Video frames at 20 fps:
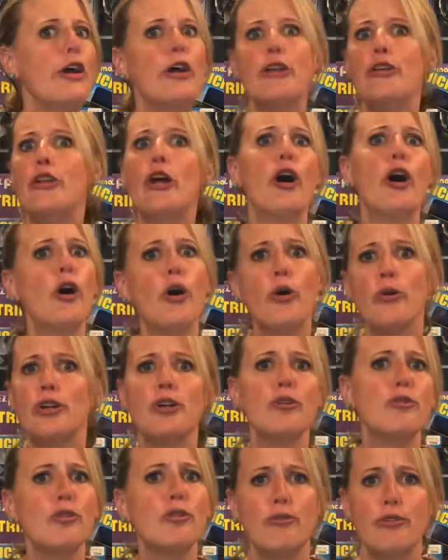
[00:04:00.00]
No, you
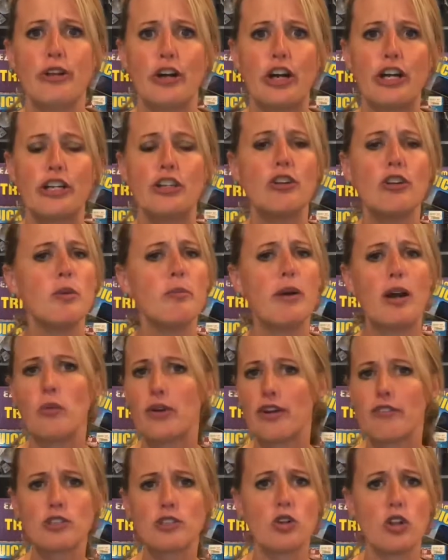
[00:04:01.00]
do not. You can buy whatever
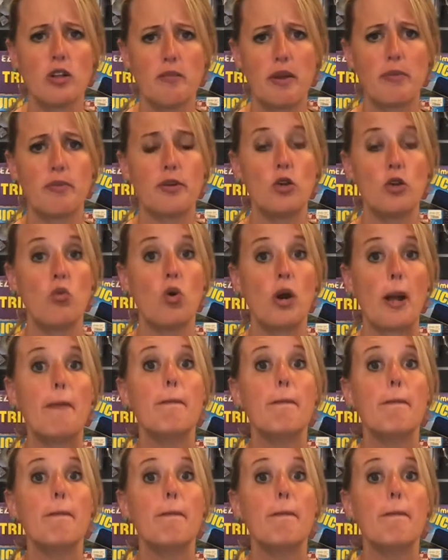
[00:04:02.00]
toilet paper you want,